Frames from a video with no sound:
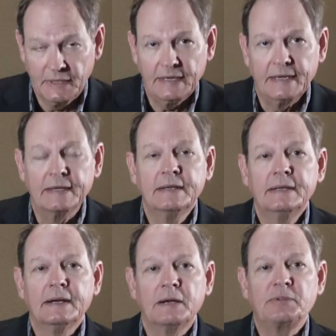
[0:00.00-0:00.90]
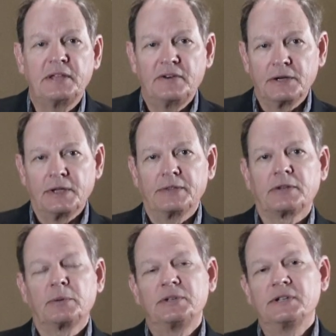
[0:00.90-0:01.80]
Hi, I'm Dave Arnott, the
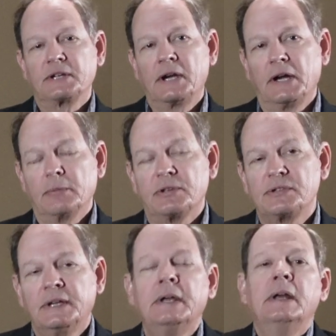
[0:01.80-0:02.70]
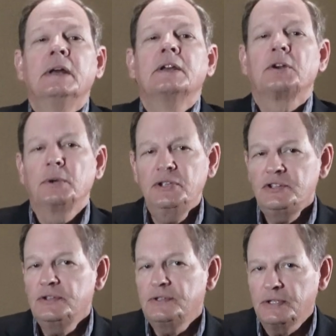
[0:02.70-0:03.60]
Christian Economist.
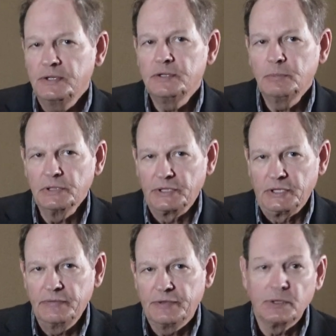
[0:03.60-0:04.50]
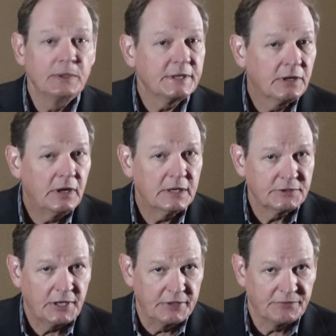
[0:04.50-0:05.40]
Christians tend to believe that only
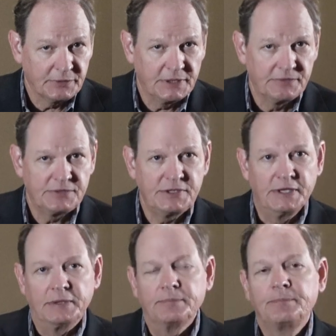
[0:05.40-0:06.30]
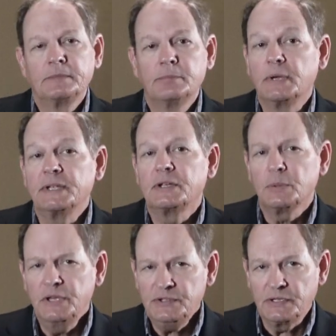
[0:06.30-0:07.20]
God can forgive sin, but
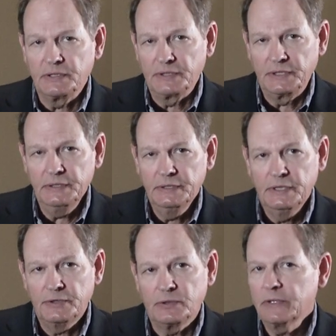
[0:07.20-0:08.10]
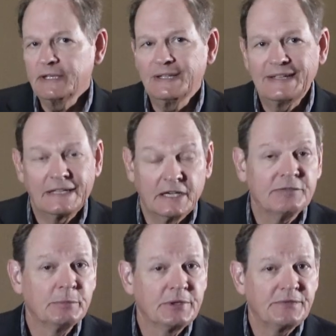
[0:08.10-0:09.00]
increasingly, it's looking like
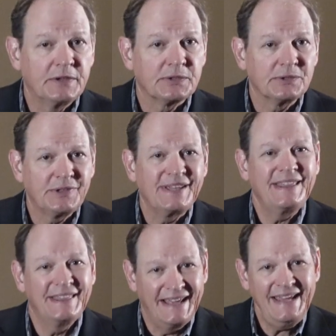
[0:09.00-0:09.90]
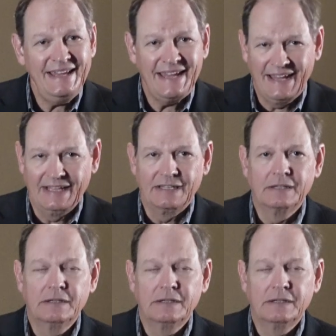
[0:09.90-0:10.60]
government officials think they can.